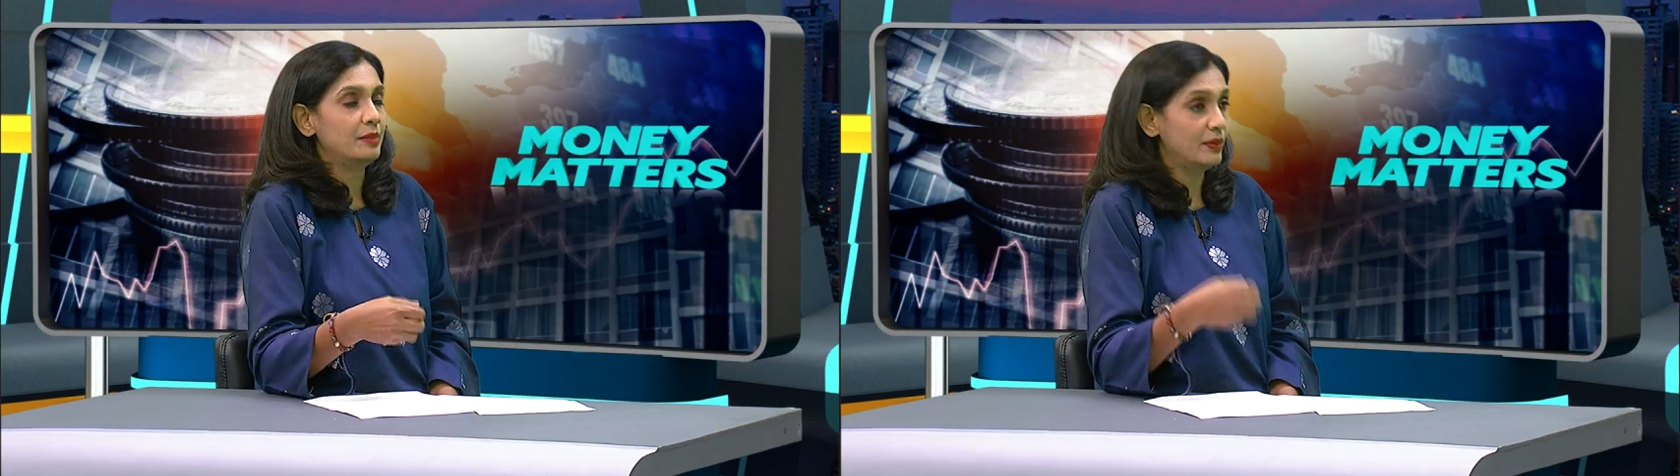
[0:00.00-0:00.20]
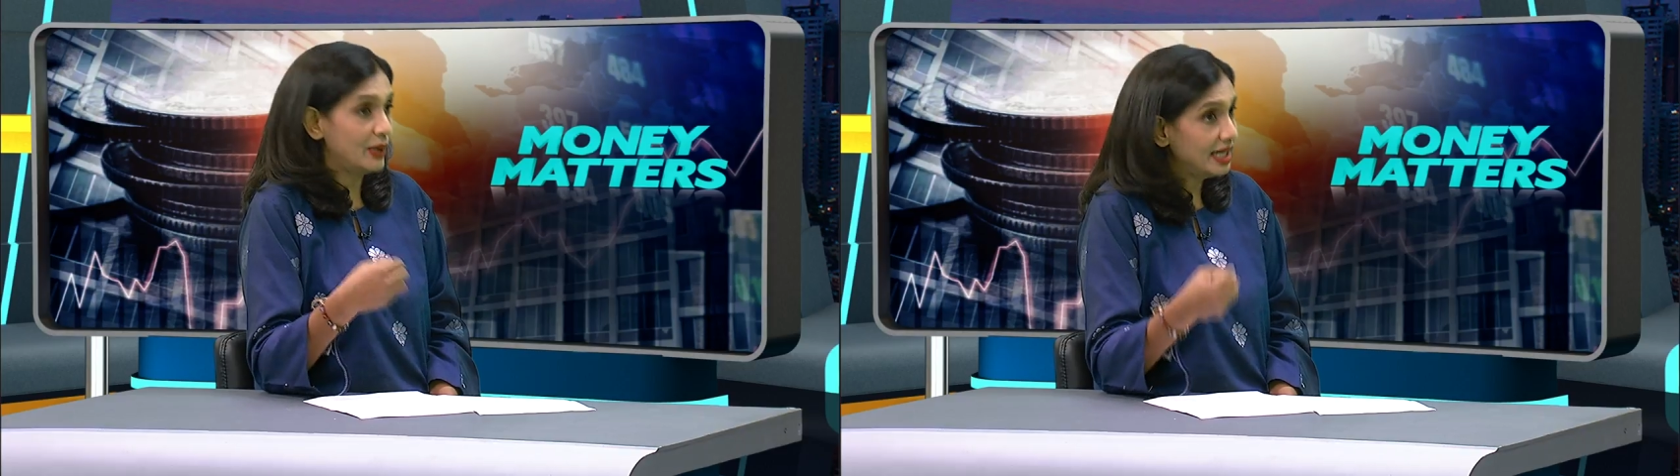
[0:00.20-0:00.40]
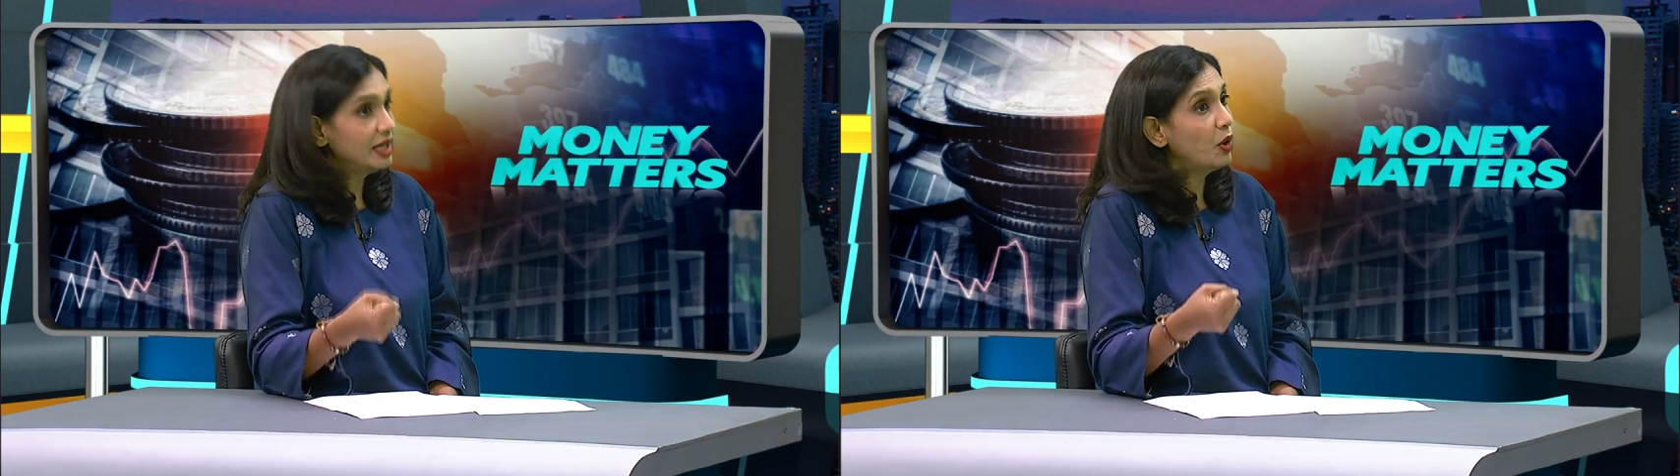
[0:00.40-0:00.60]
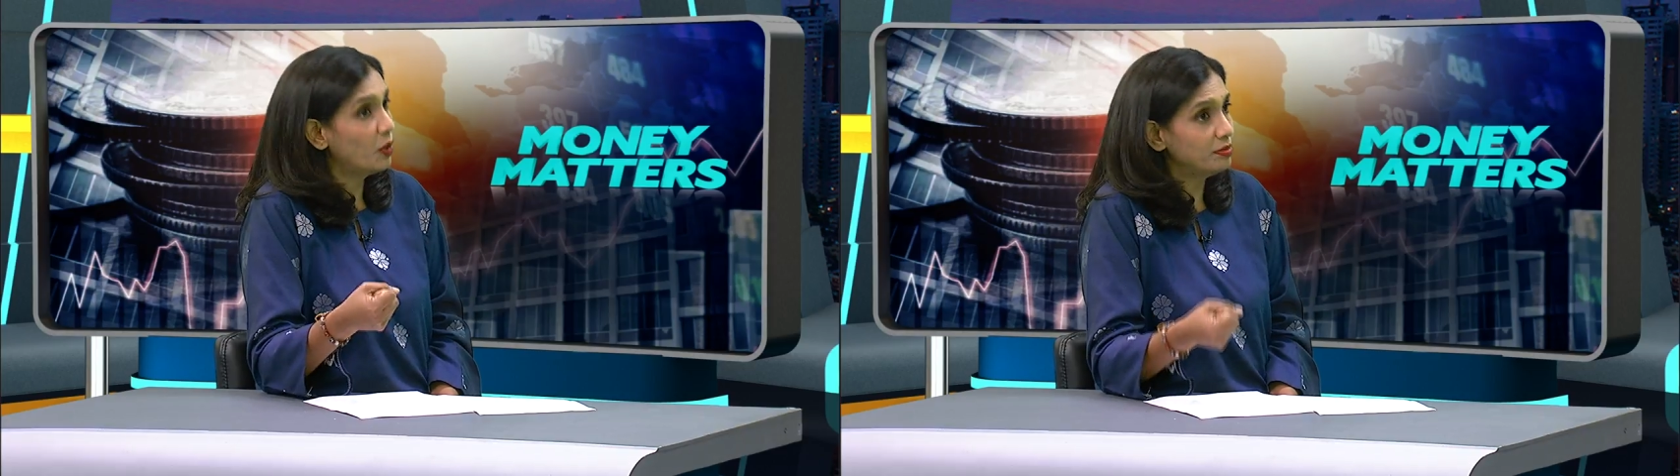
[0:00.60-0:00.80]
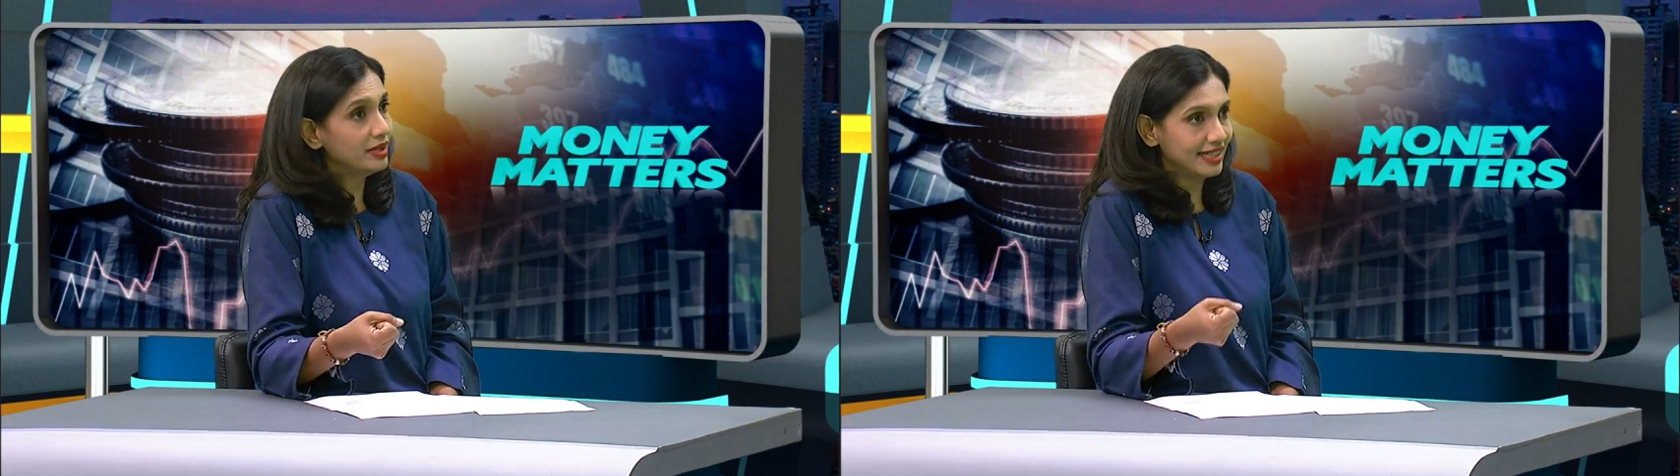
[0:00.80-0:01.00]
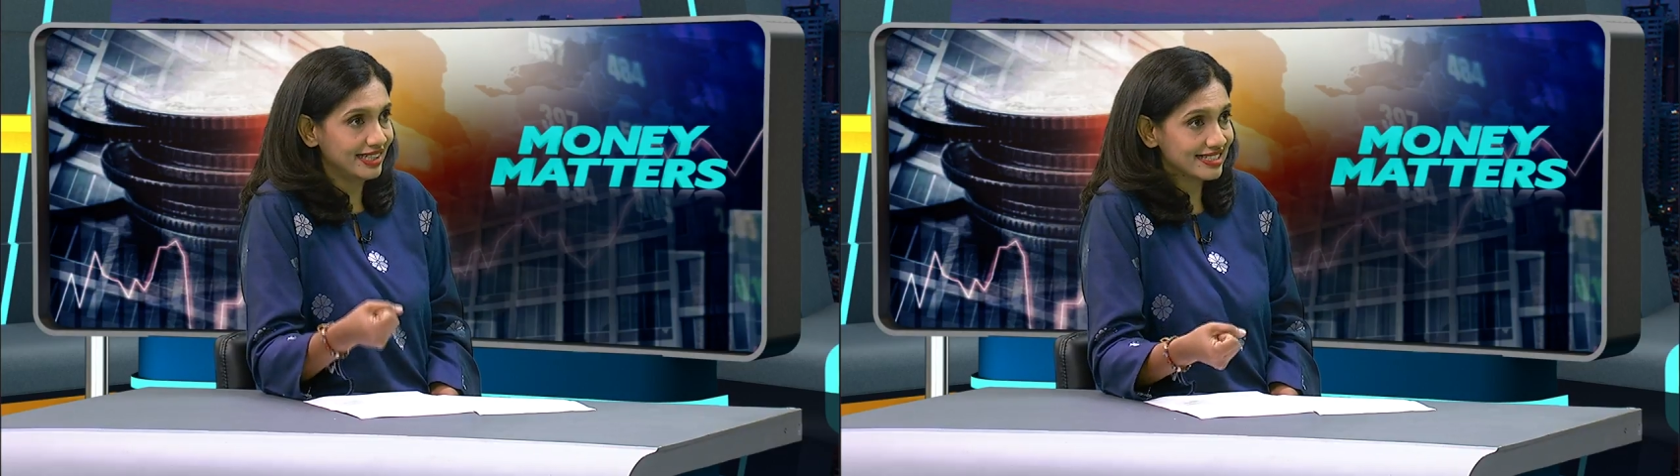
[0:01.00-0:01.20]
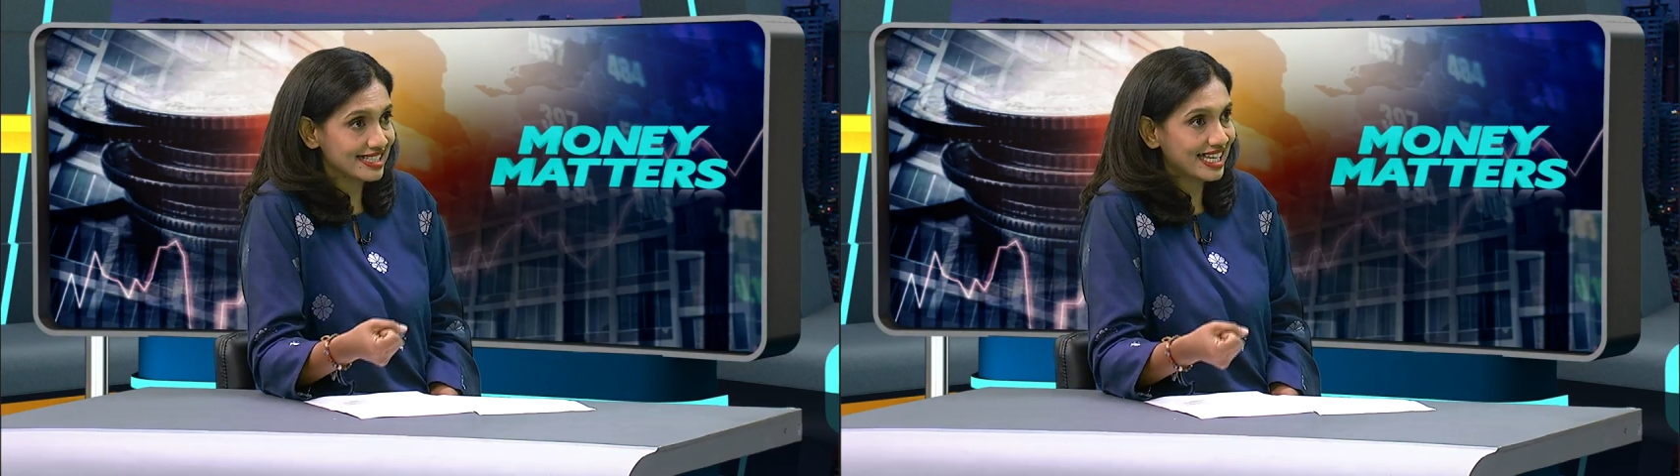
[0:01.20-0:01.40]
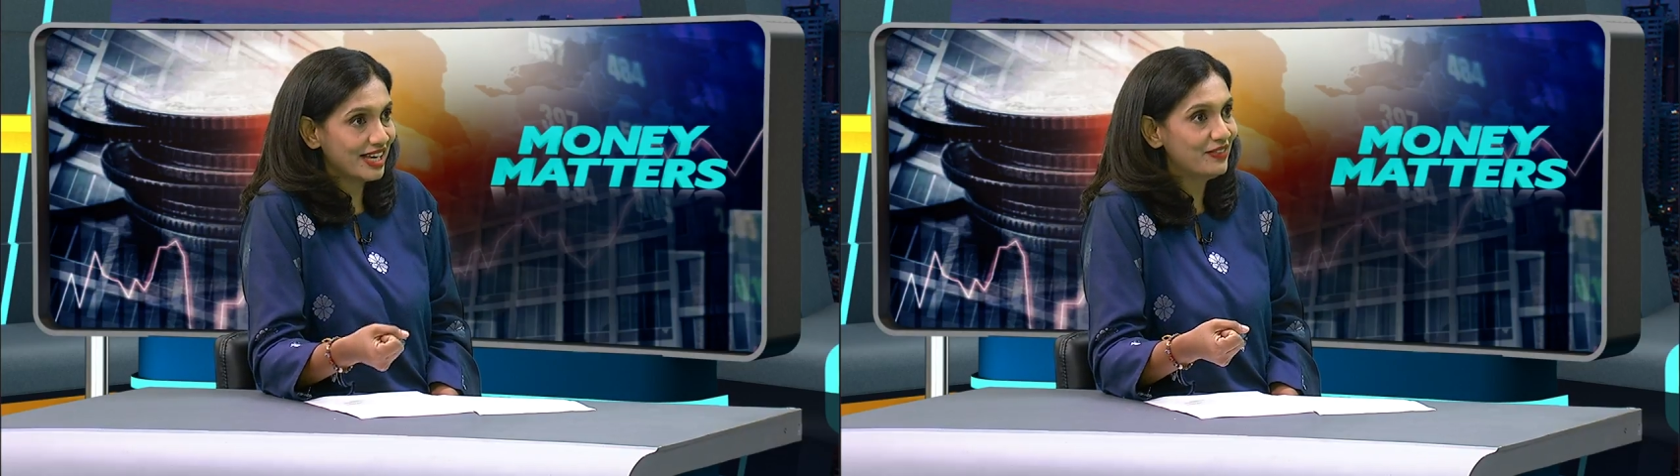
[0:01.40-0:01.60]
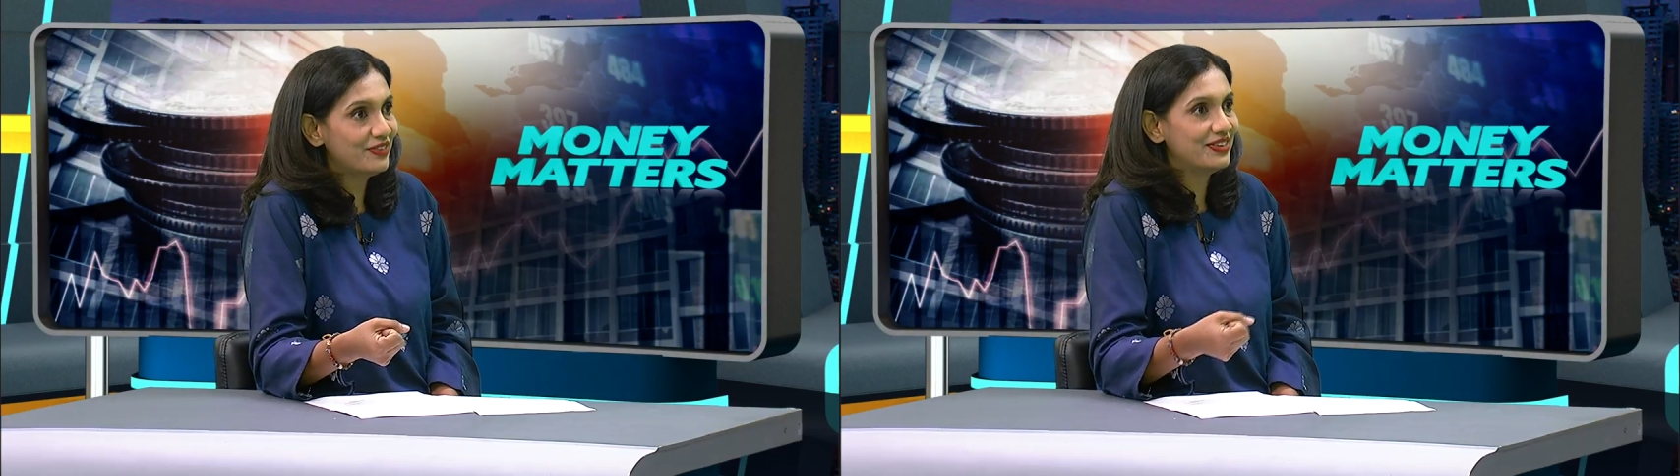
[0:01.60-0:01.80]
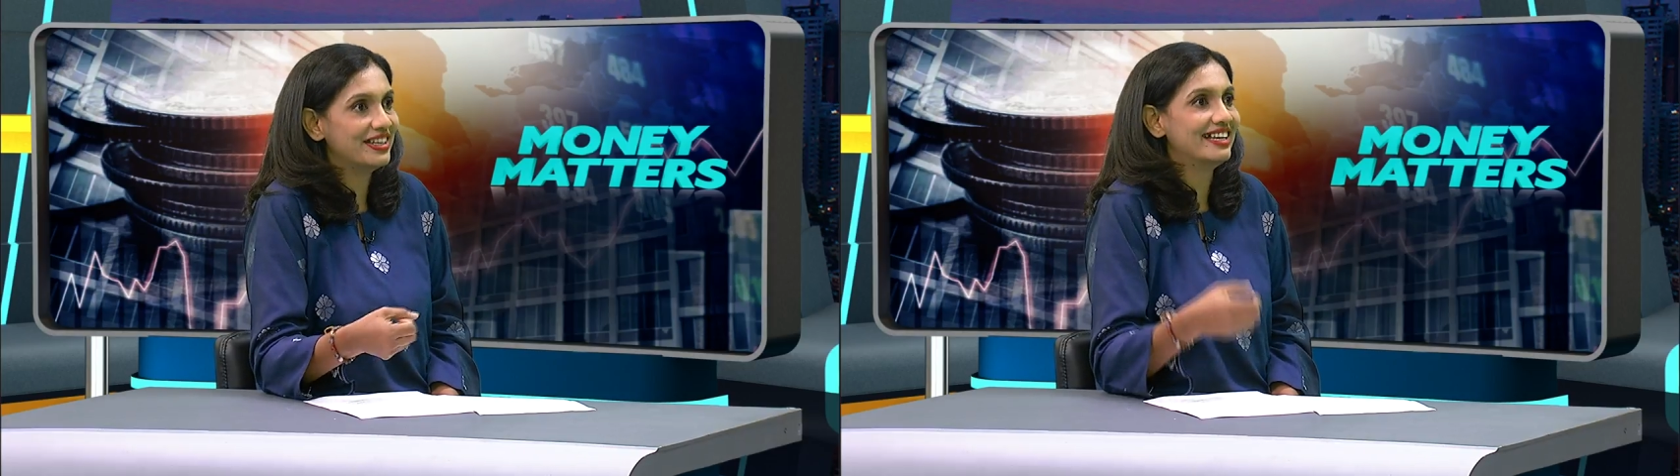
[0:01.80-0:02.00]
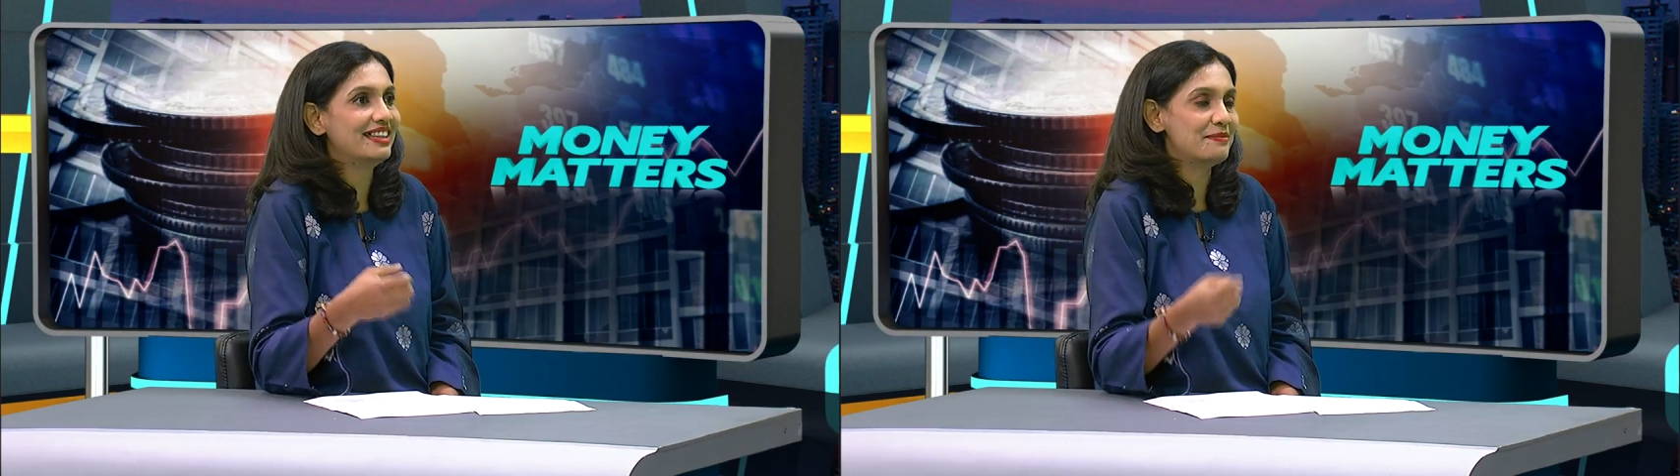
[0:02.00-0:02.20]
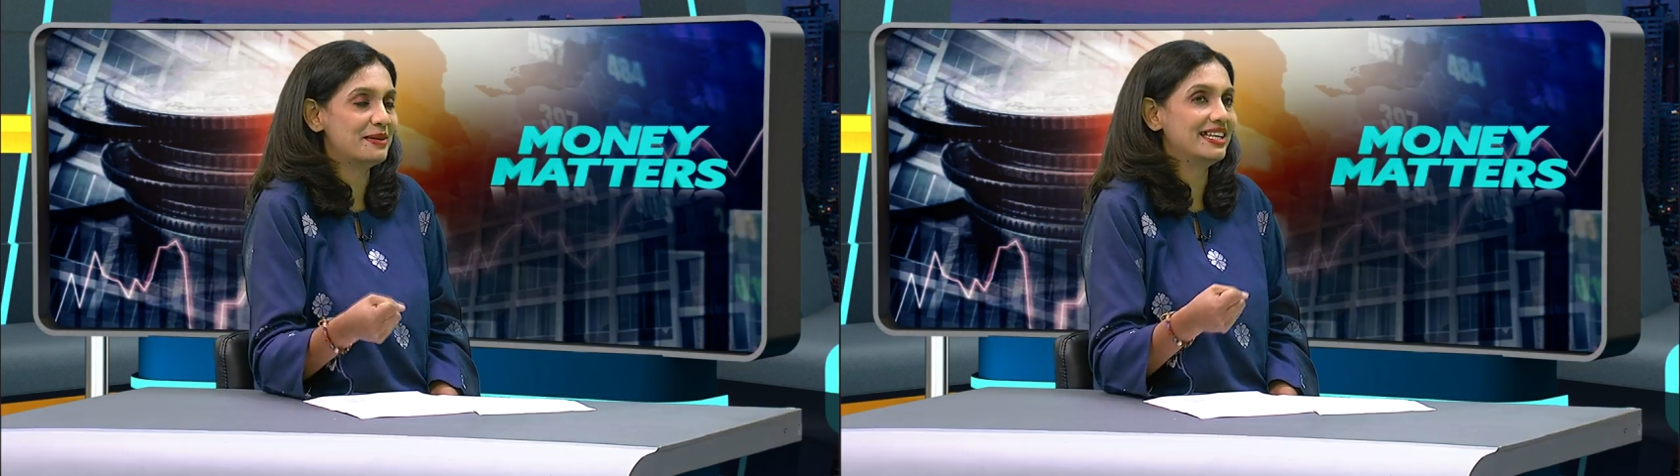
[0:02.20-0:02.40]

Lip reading: We really hope they did save the